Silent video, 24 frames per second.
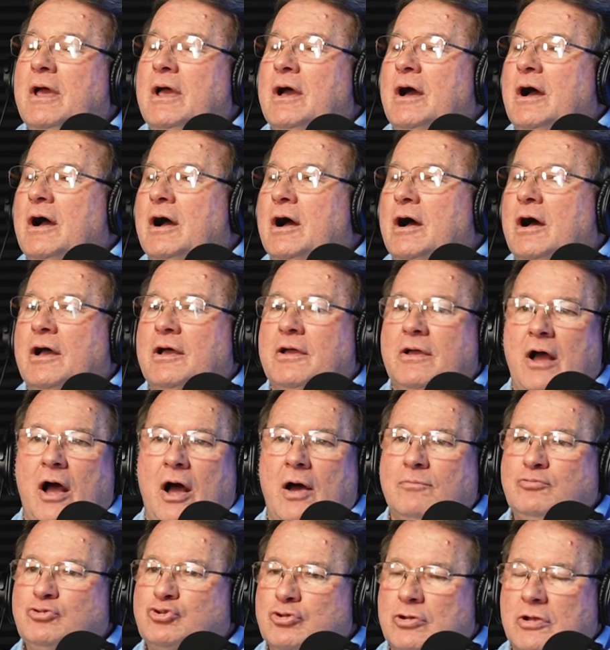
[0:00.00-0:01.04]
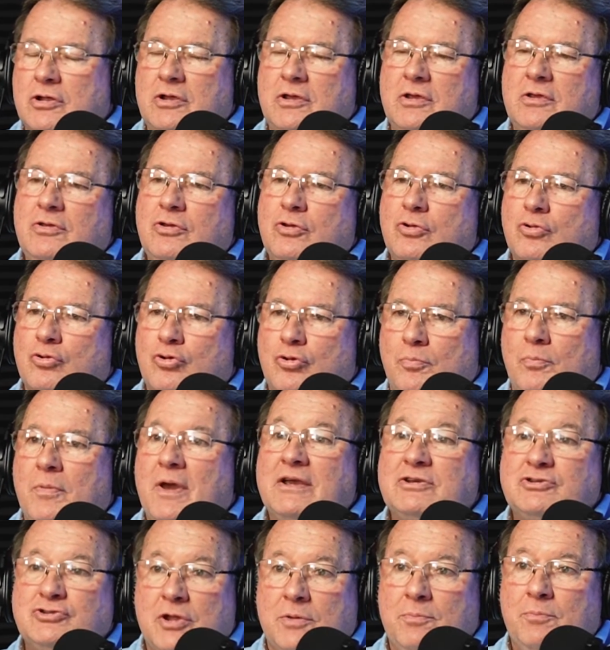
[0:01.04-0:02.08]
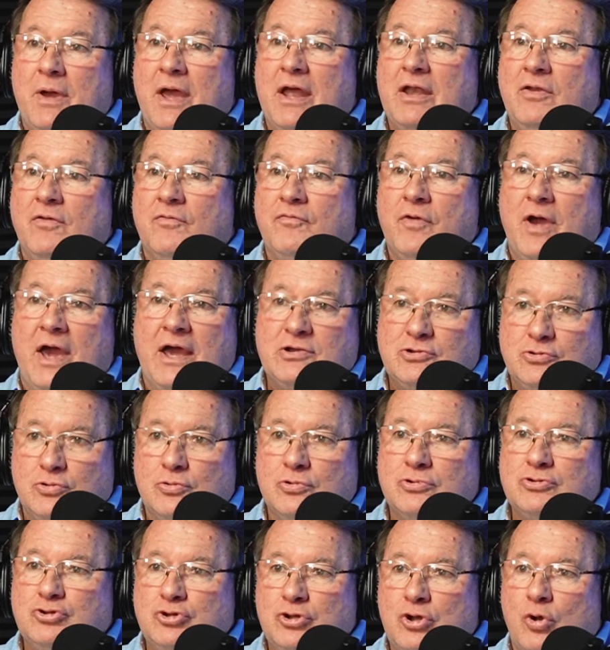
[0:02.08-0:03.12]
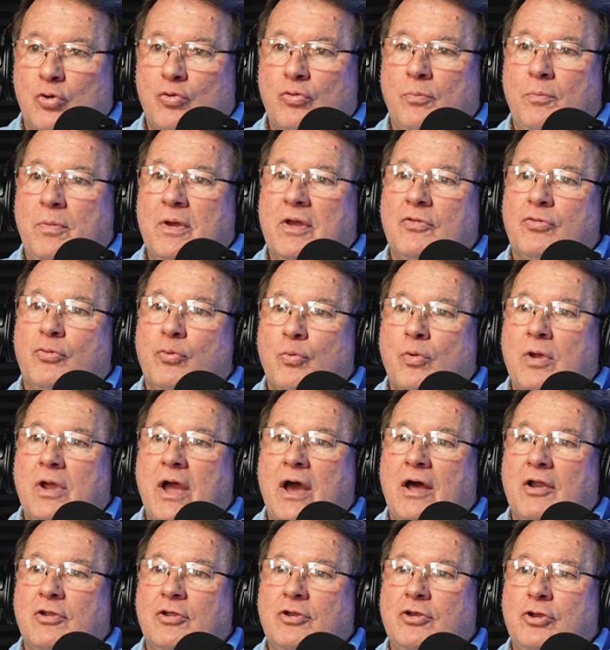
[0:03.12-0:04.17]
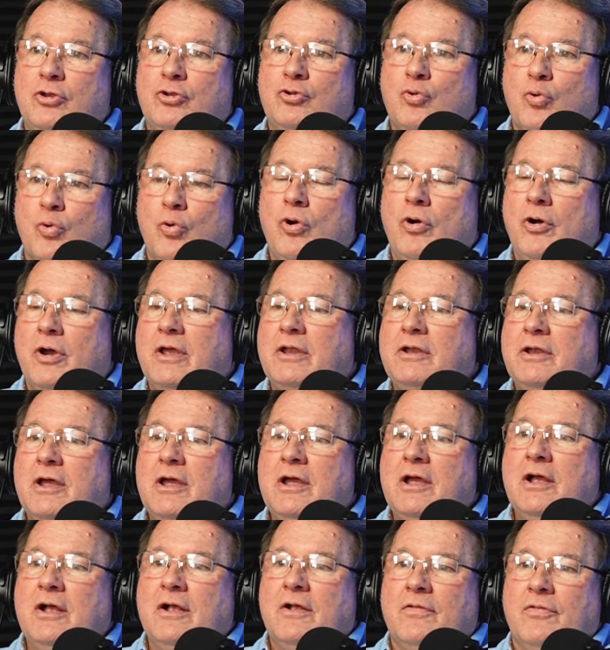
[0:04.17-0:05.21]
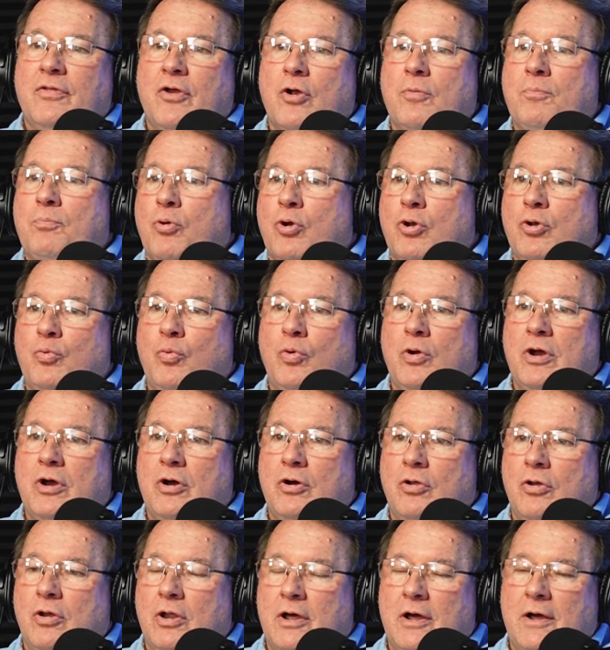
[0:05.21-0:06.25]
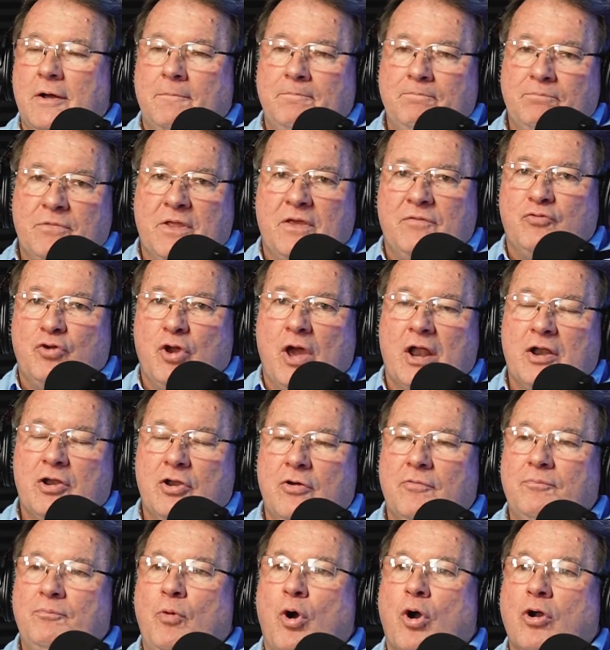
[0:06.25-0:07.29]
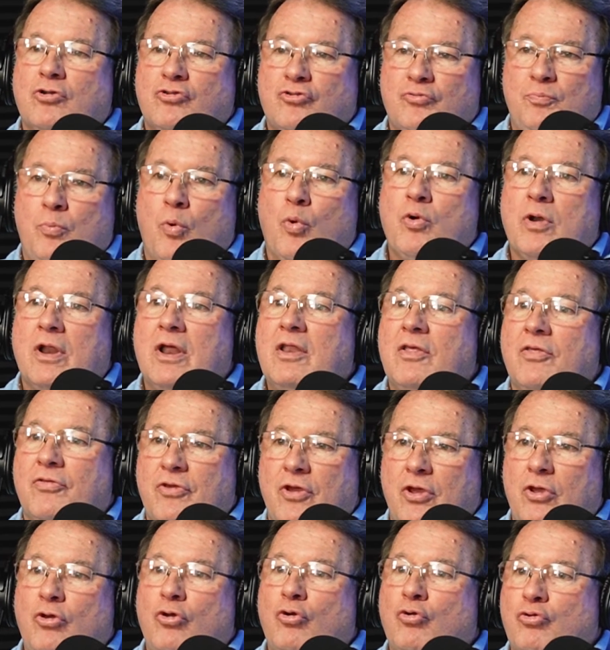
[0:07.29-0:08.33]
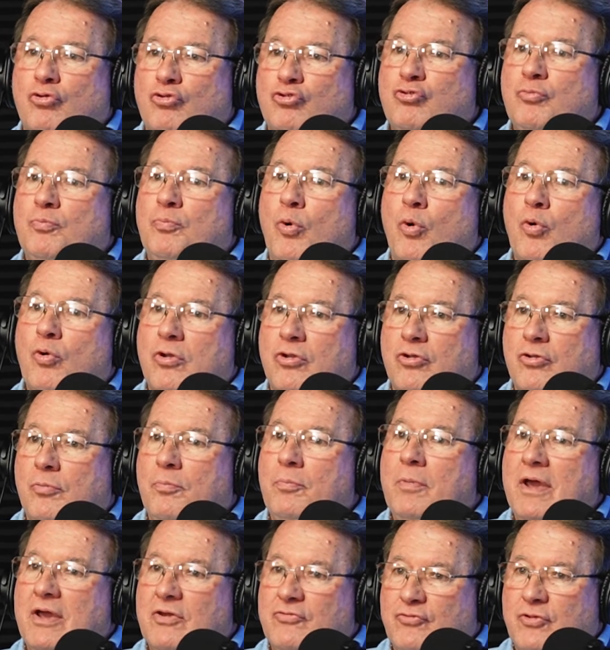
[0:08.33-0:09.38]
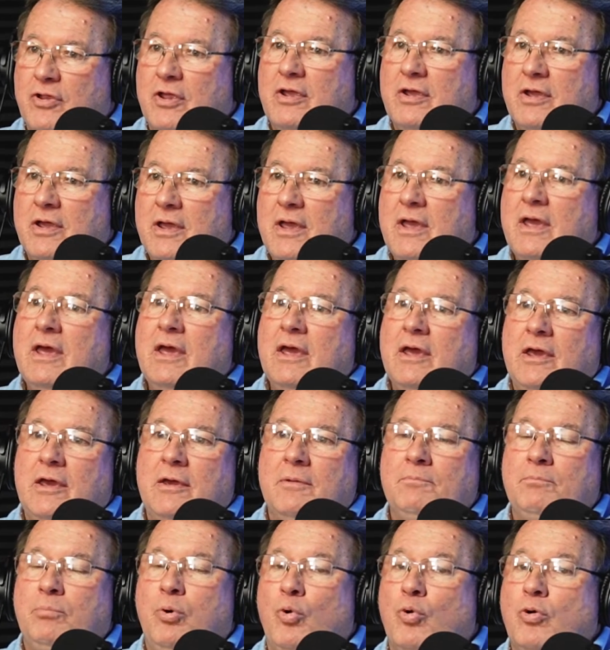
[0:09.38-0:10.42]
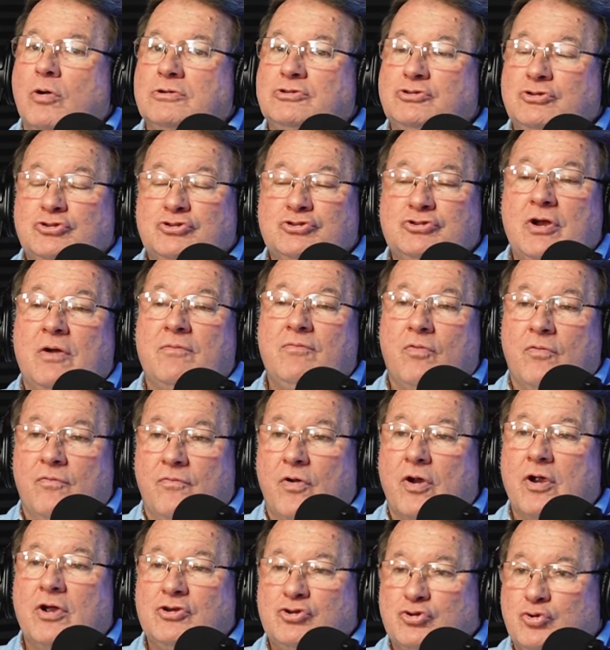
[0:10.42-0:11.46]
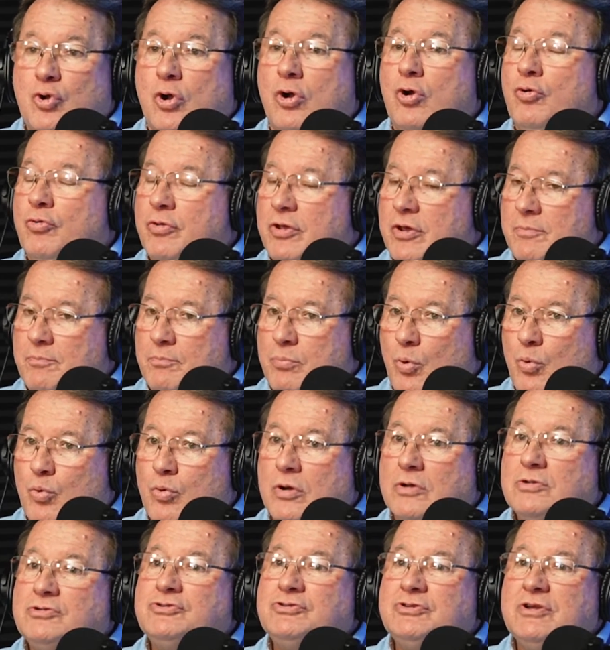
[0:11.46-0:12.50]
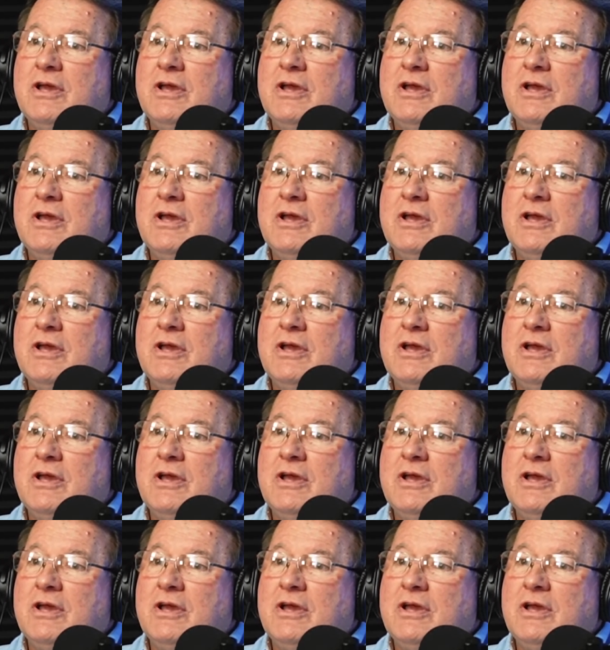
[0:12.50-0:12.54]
Obviously, your domestic manufacturers, the big three out of Detroit, they're pretty well, if you got enough market to support anything, you can support a domestic. Imports are several very strong imports,